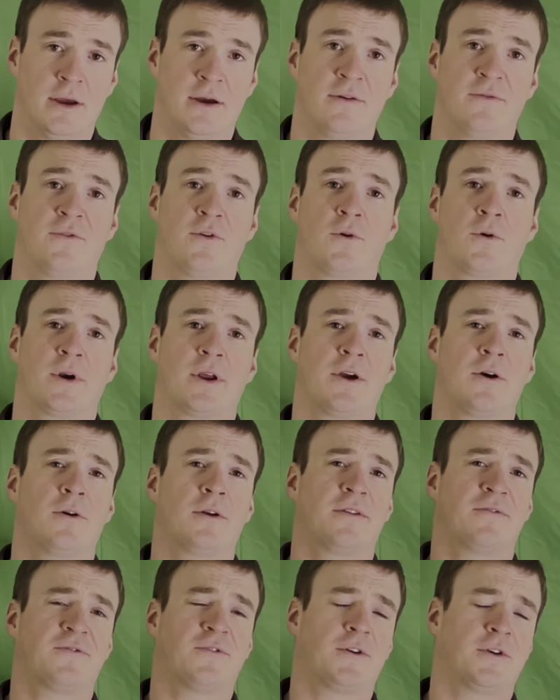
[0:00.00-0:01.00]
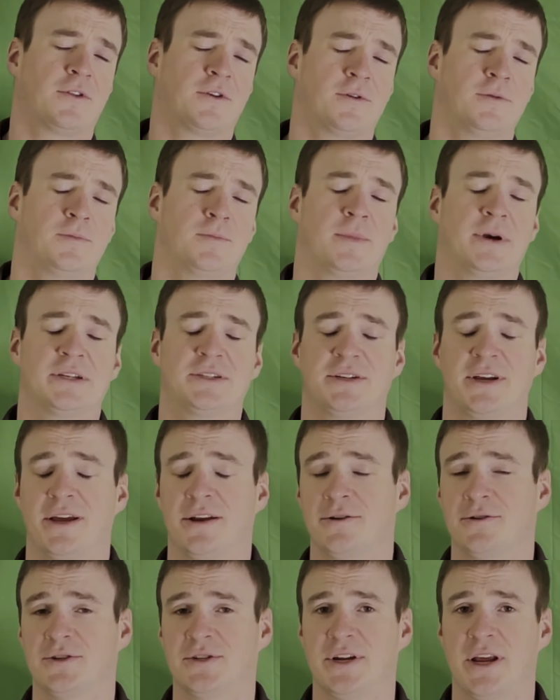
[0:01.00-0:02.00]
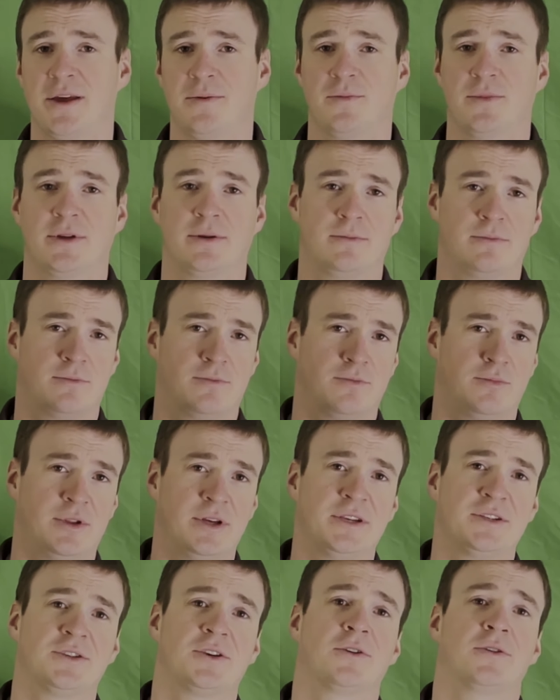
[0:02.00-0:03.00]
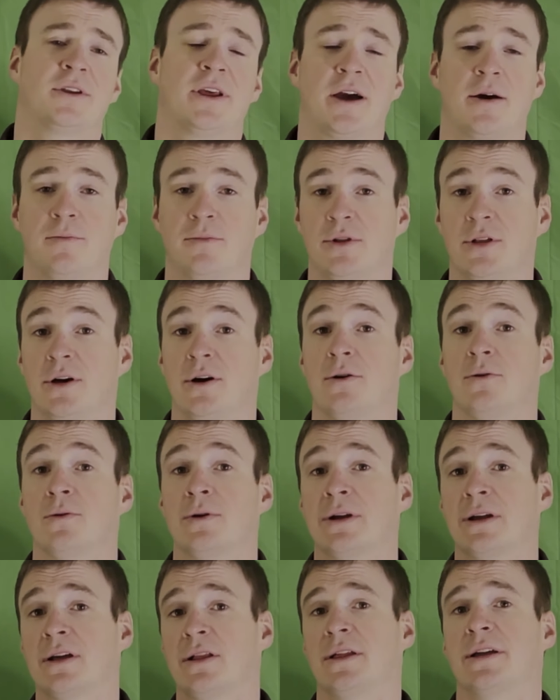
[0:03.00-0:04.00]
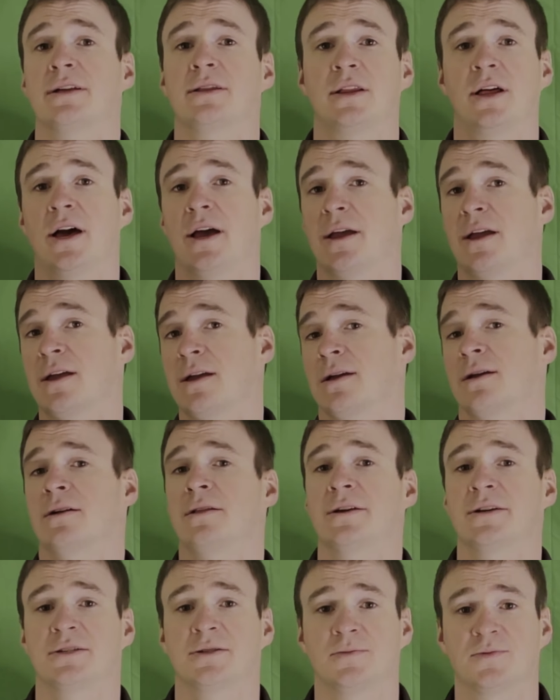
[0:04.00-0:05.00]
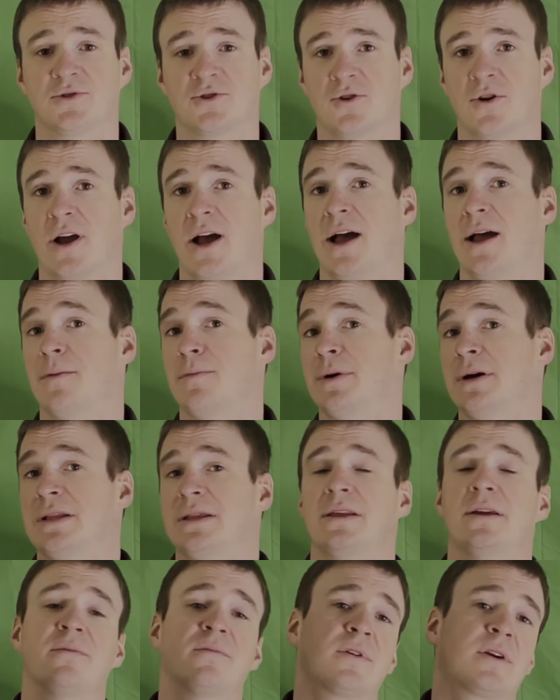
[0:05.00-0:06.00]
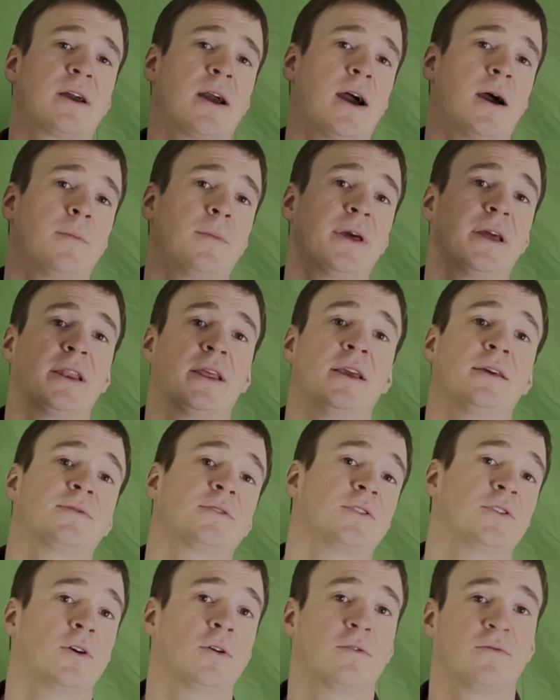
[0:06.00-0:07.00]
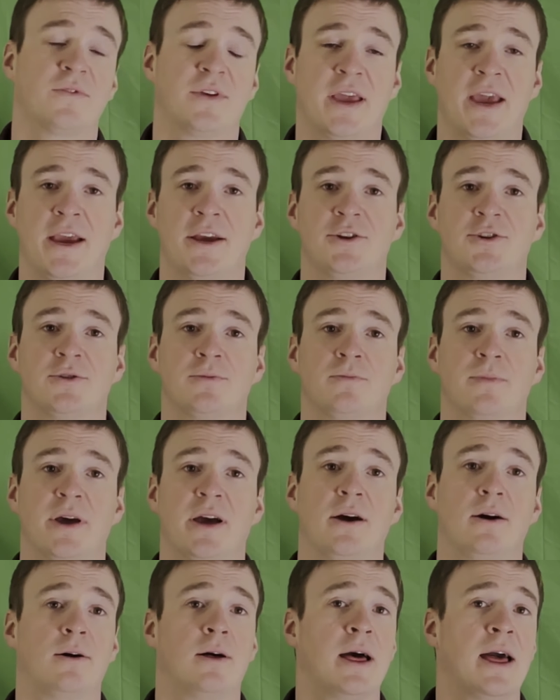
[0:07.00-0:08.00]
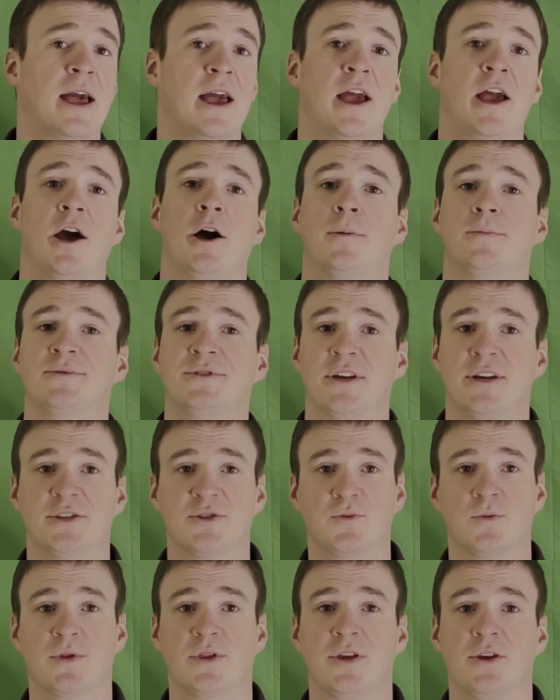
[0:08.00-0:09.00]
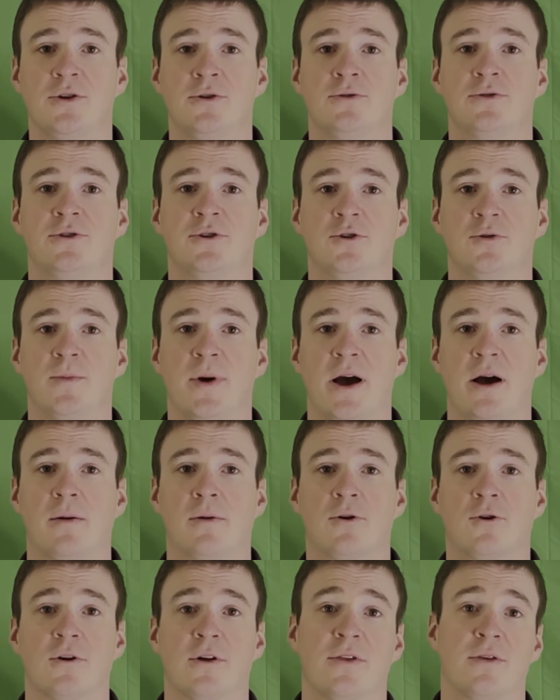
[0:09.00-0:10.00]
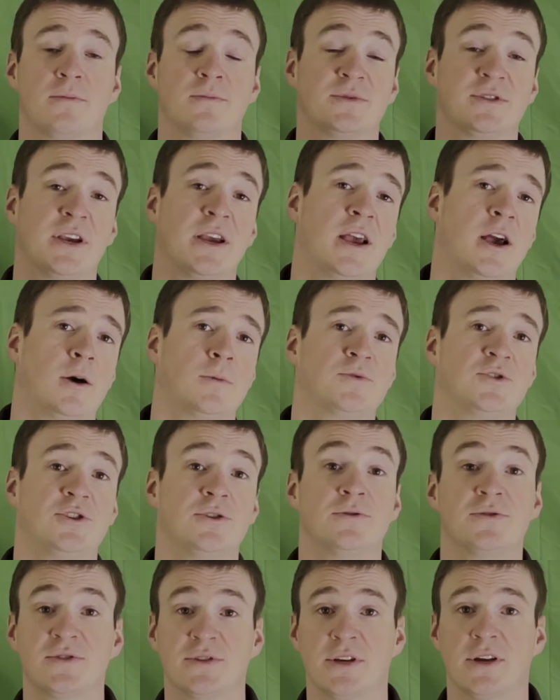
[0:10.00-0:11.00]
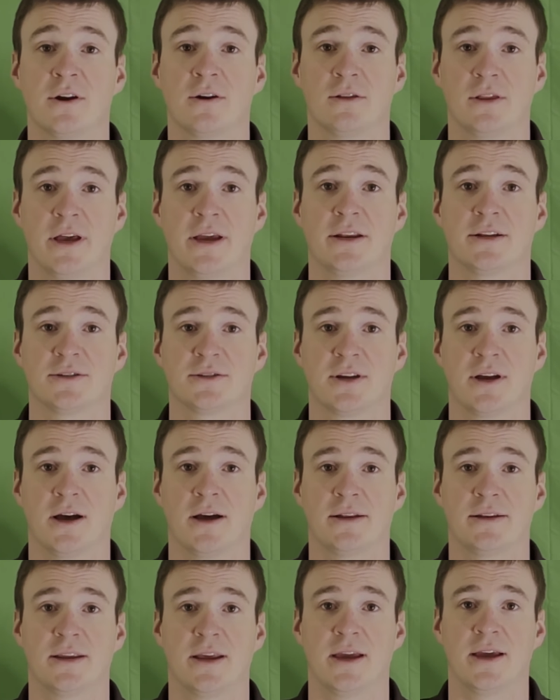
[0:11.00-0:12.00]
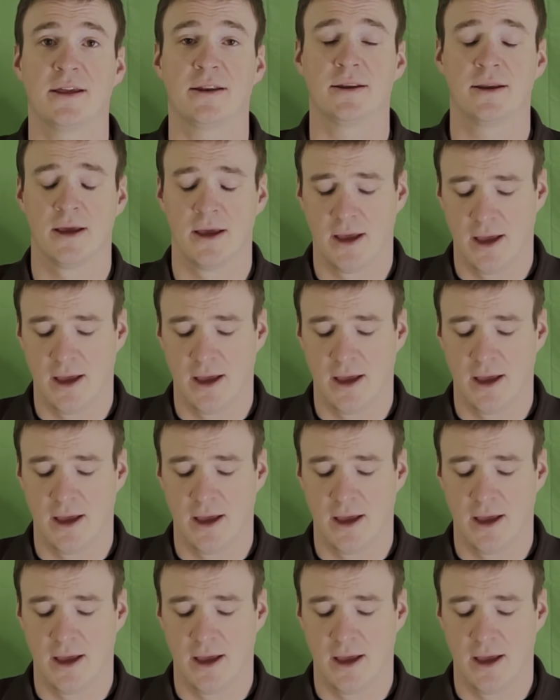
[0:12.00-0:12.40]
Before we go any further, my standard statement, please go down below, click like, click subscribe, leave a comment, hit the notification bell, helps us with the YouTube algorithms, helps you see our latest content.